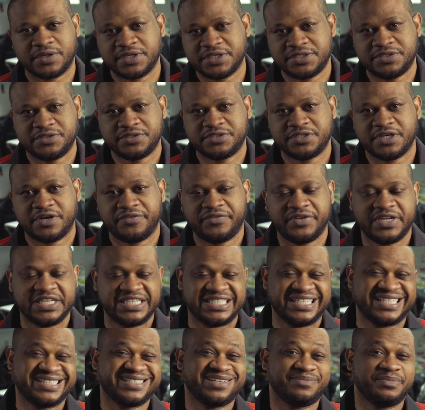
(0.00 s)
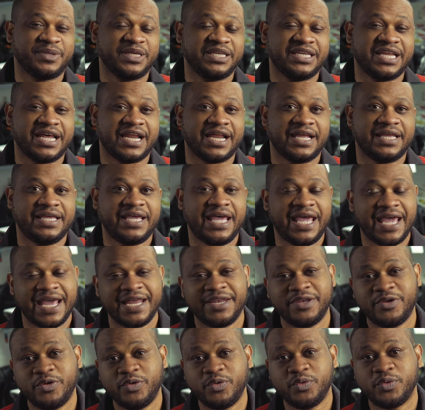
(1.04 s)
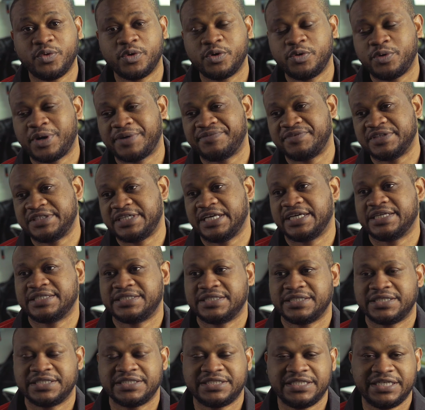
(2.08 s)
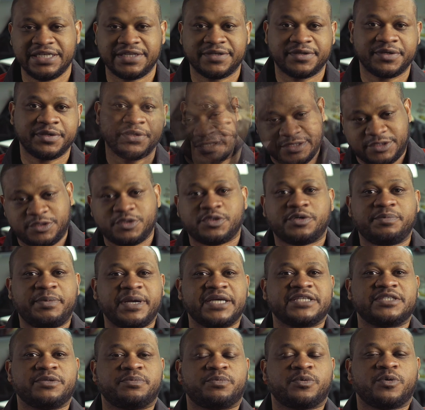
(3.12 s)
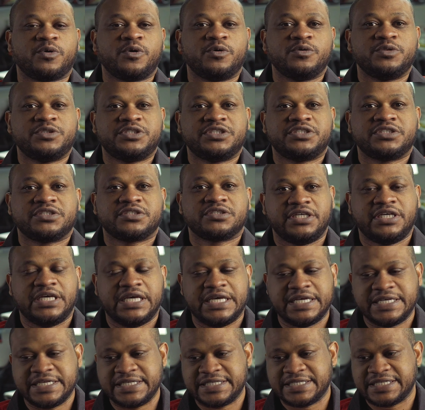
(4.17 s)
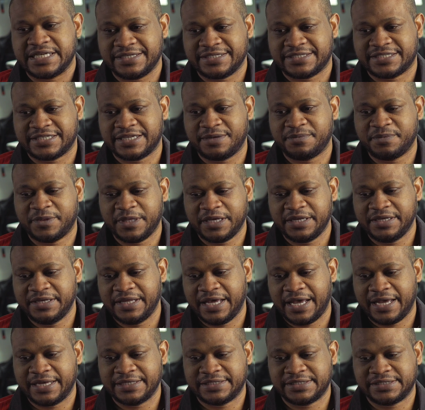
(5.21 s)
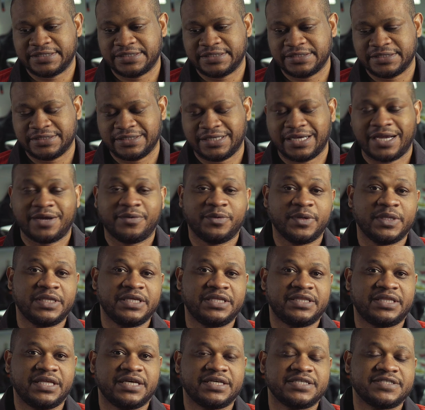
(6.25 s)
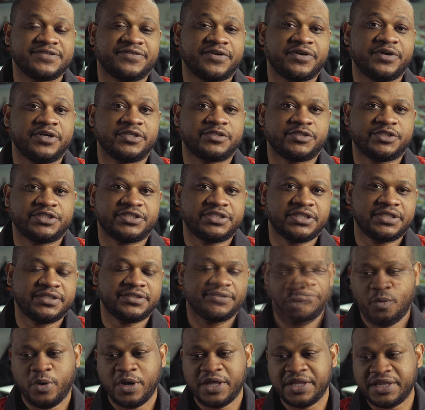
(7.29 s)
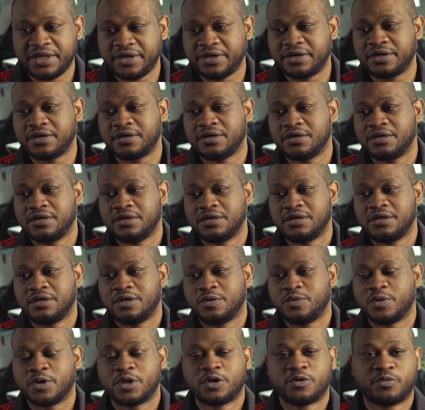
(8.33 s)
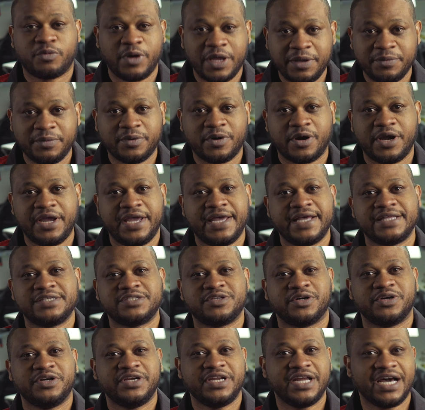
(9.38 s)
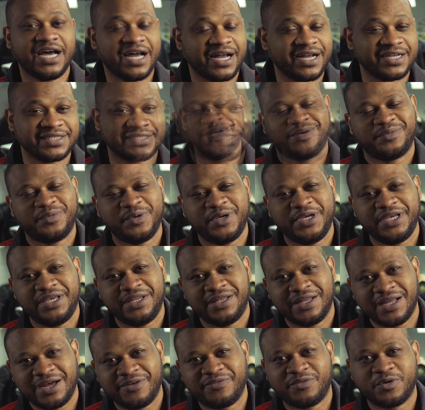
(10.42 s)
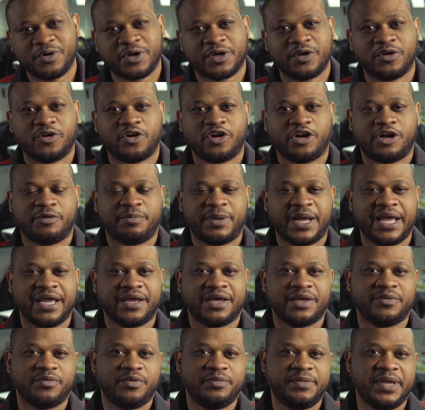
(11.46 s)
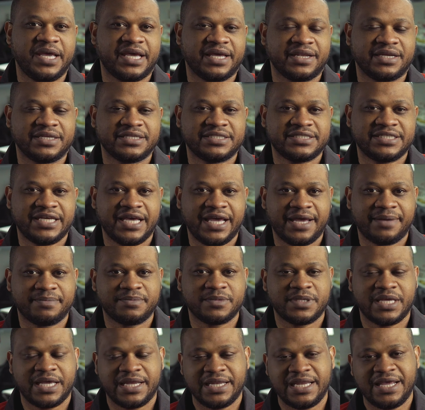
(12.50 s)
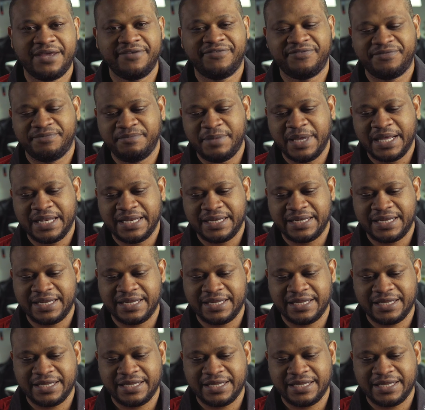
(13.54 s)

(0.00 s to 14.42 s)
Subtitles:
this yourself, and is it something that I can do, or do I have to take it to the dealer? Ducabike's approach is something that I really think is very interesting. Whether we're great with our hands or not, we love working on our bike and we make an attempt, and they've made it